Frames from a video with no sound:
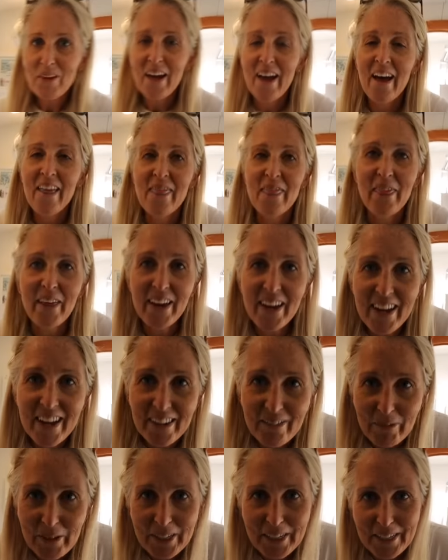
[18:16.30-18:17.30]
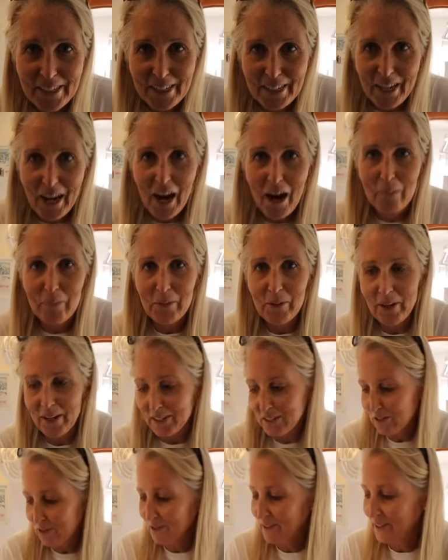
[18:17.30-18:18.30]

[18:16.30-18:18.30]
And then we did a couple extra